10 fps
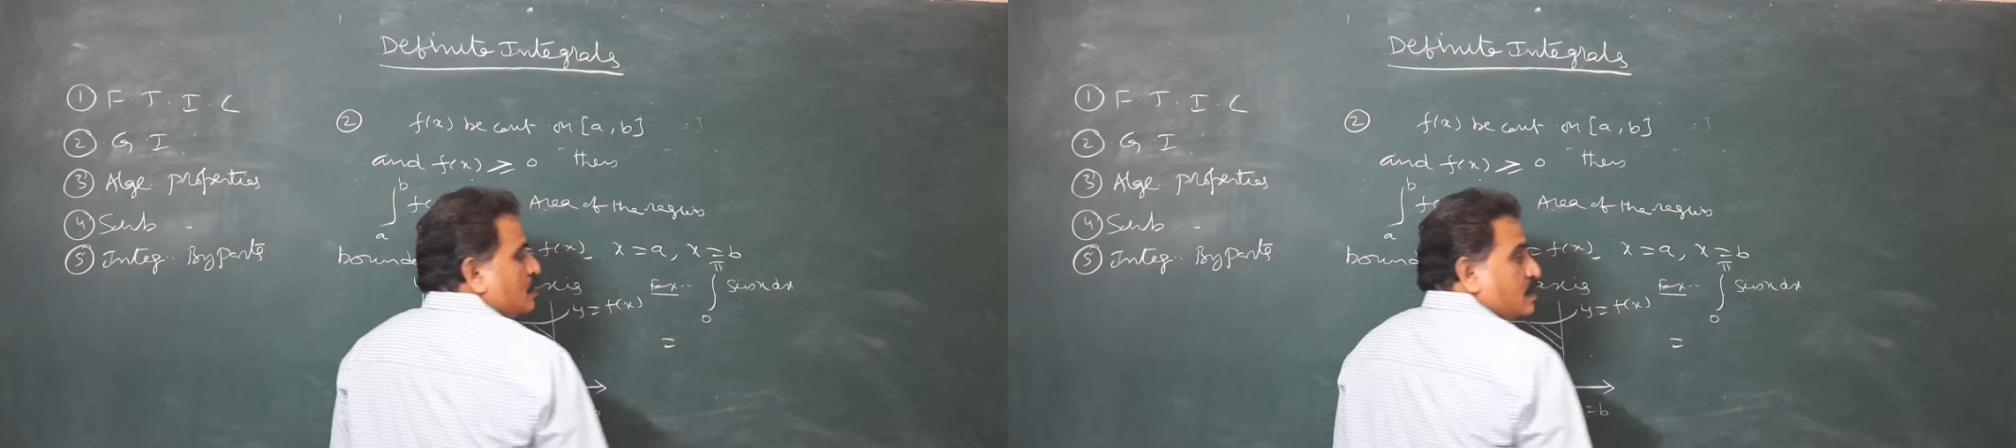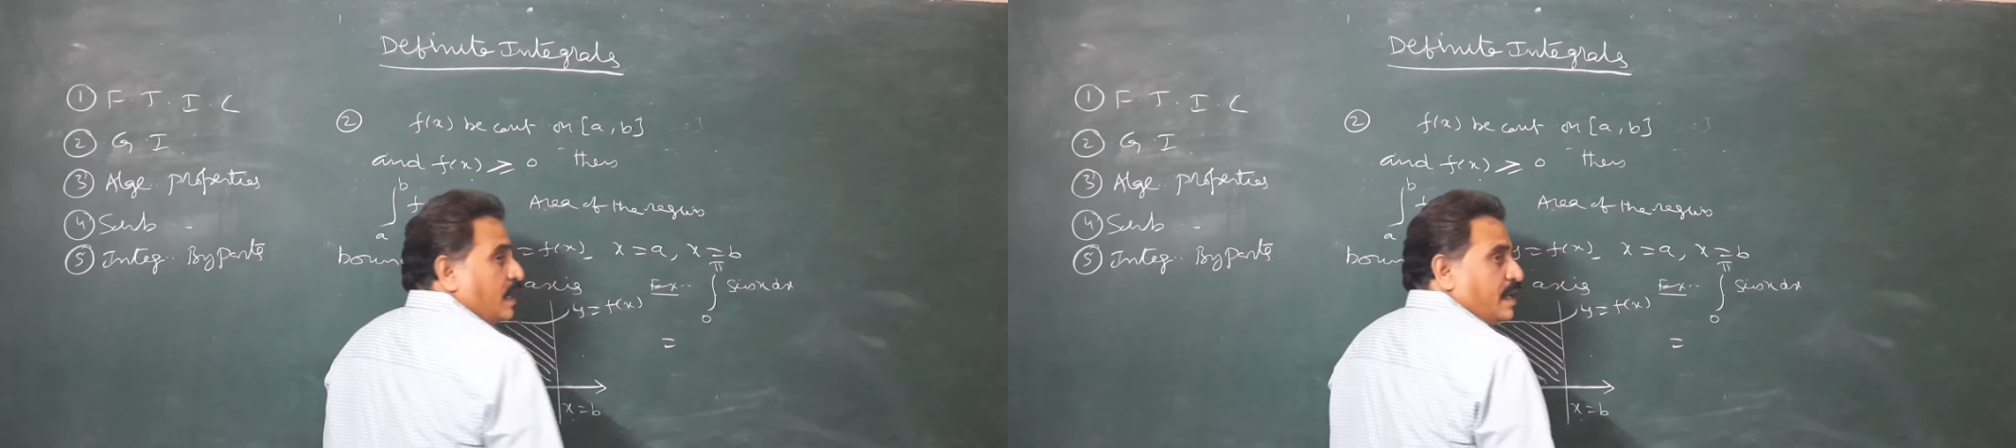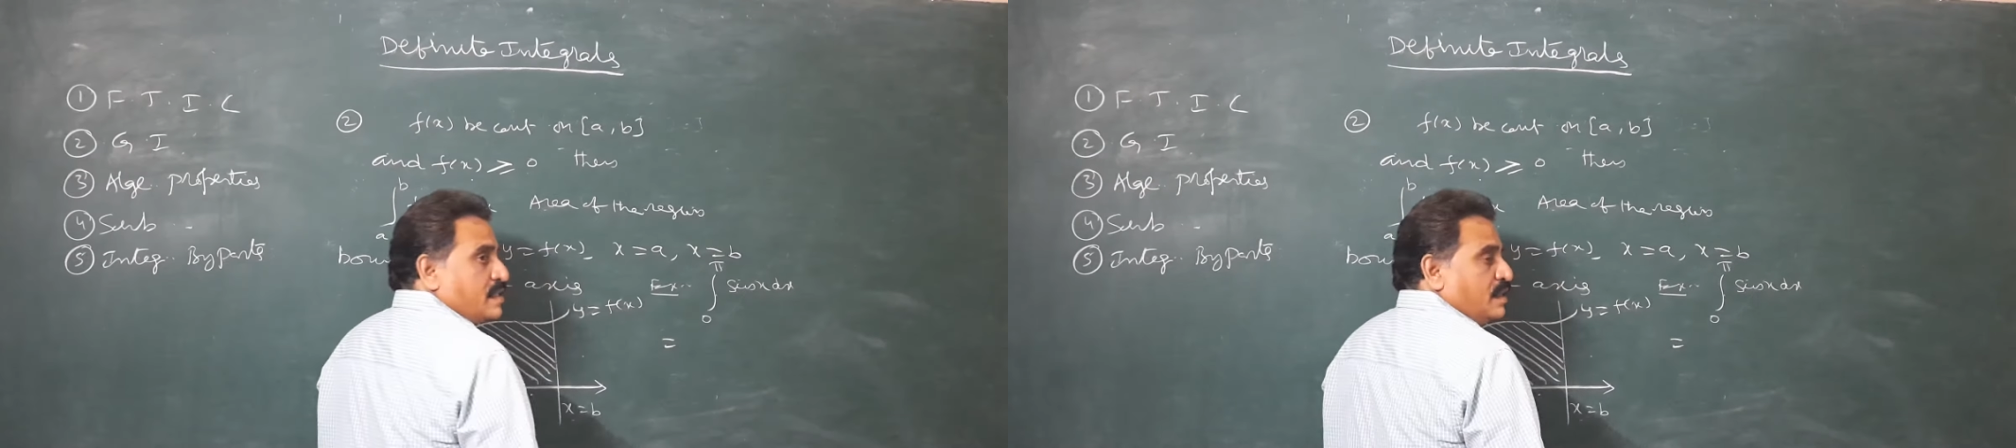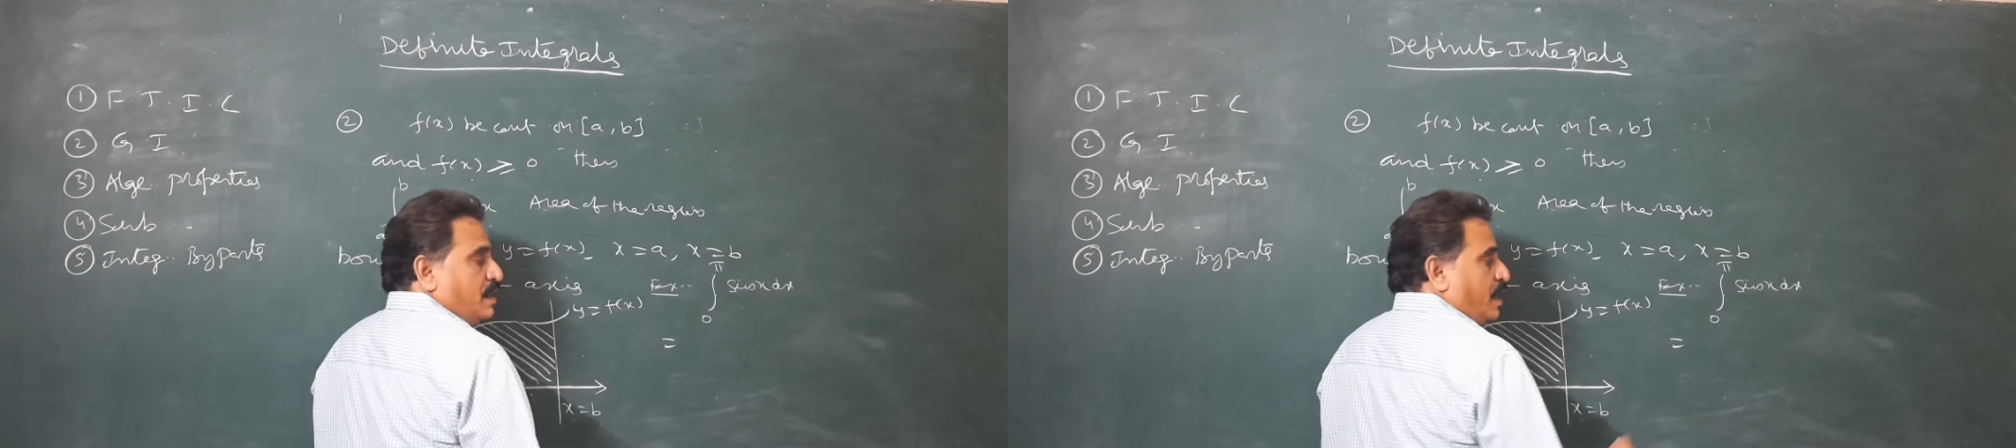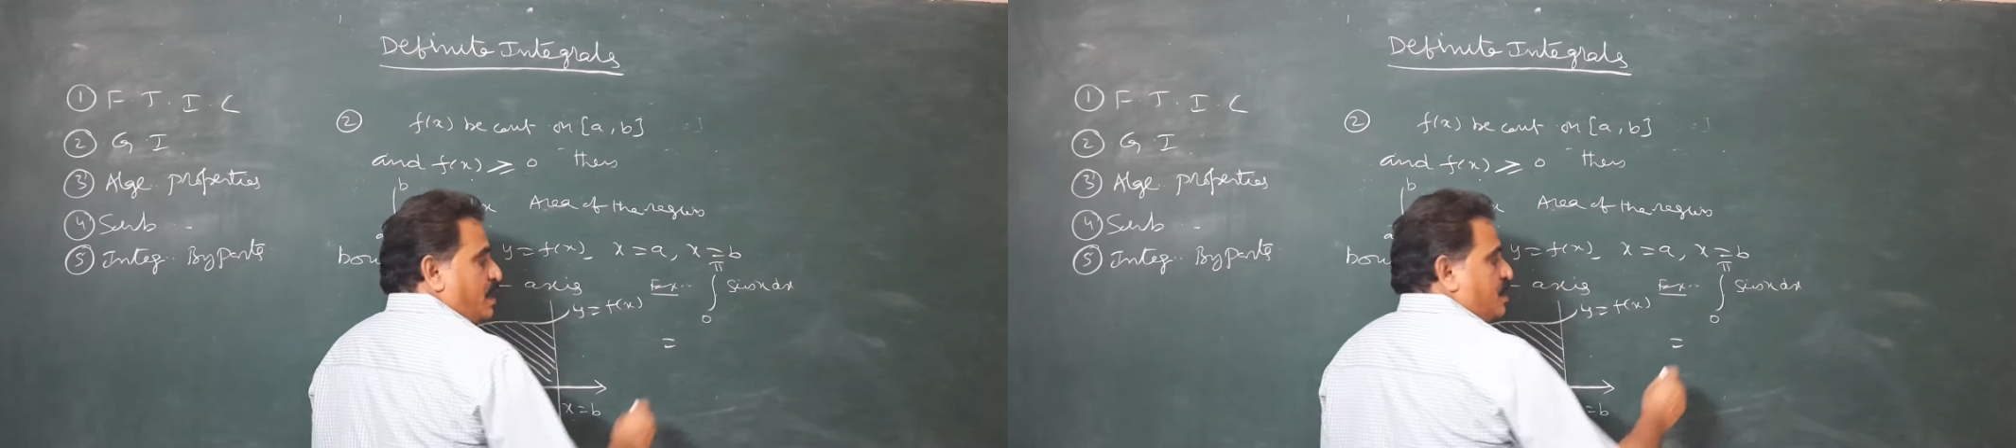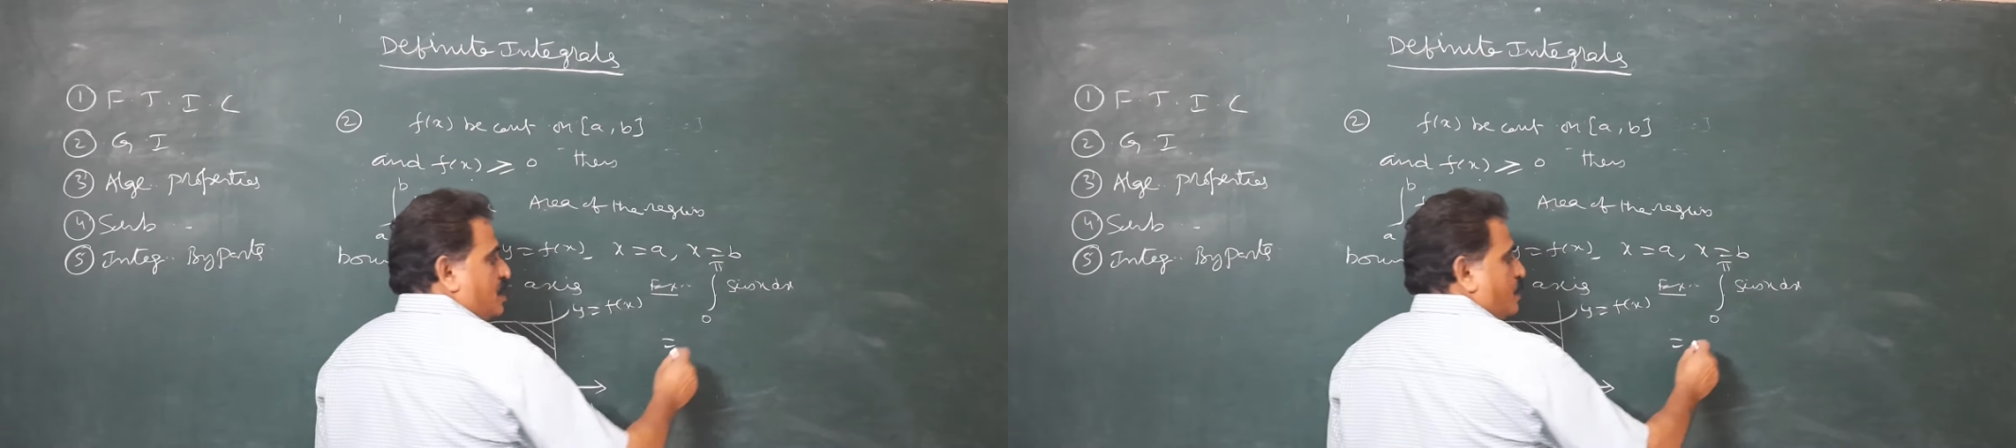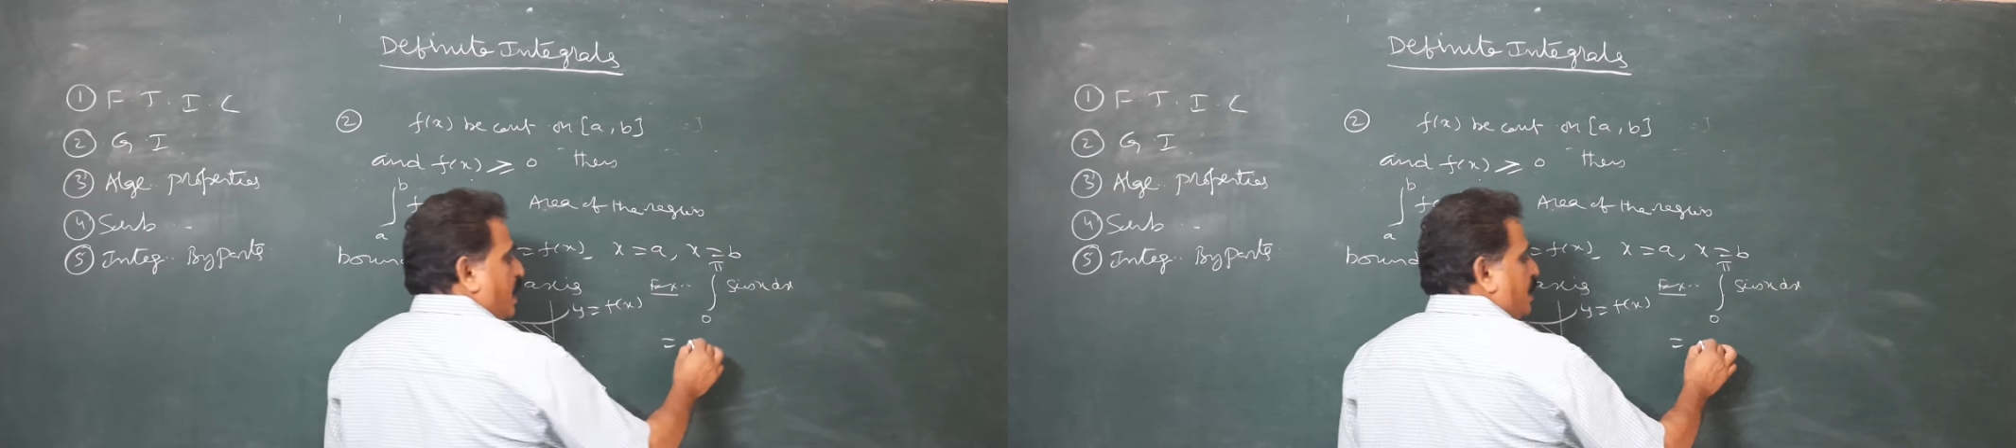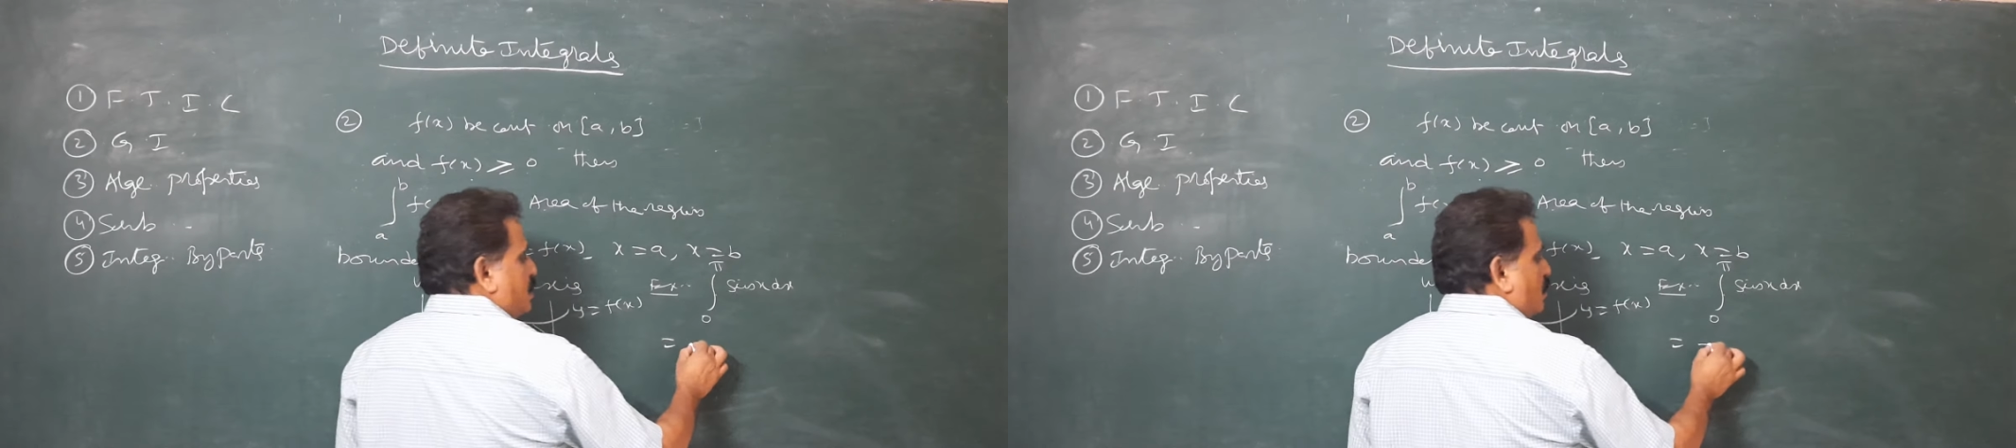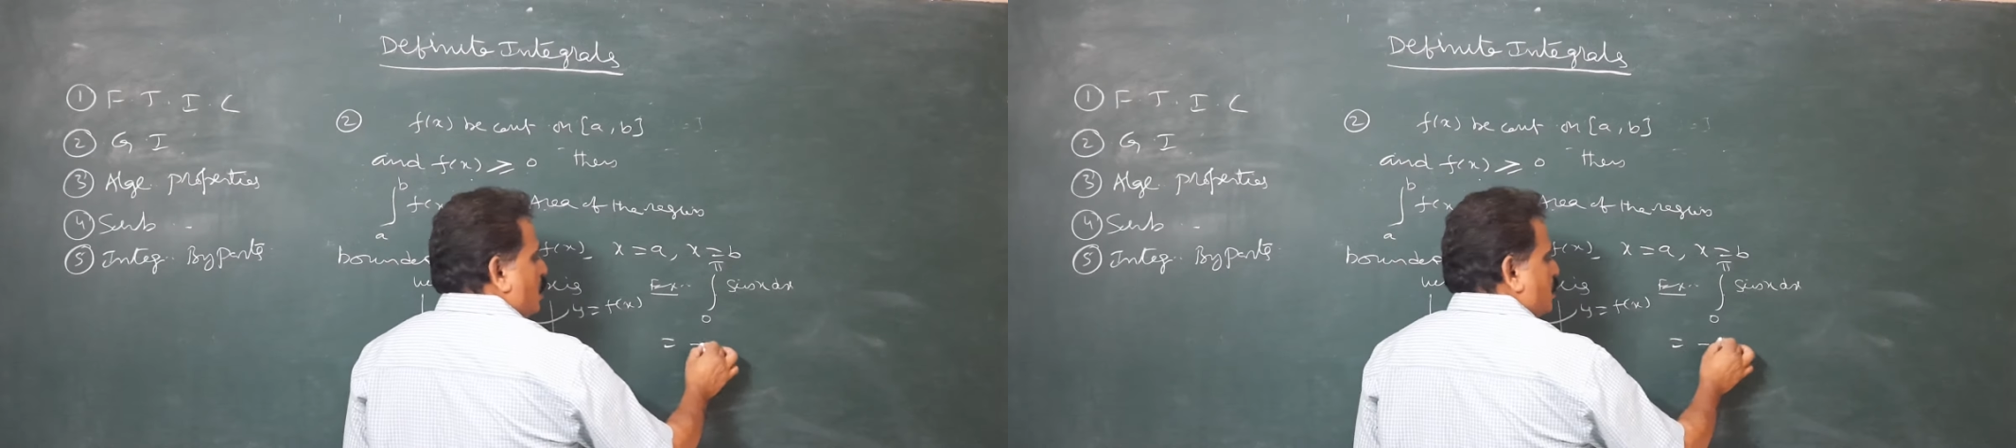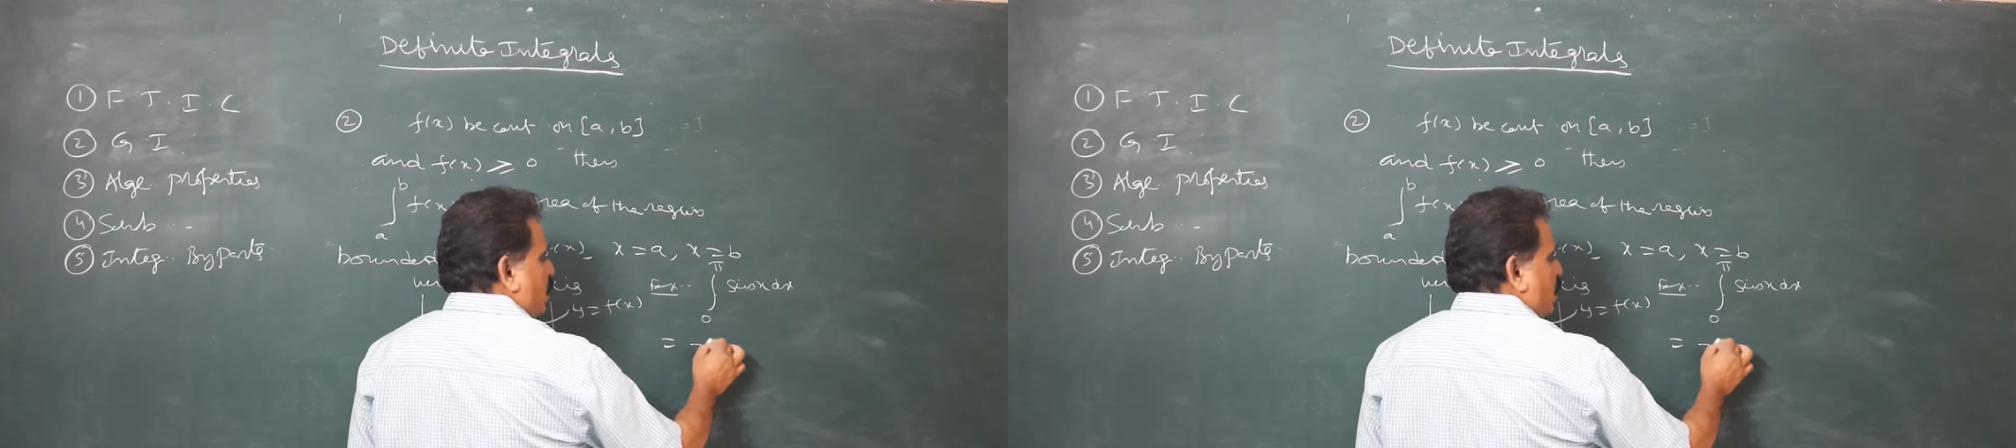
sin x integration is minus cos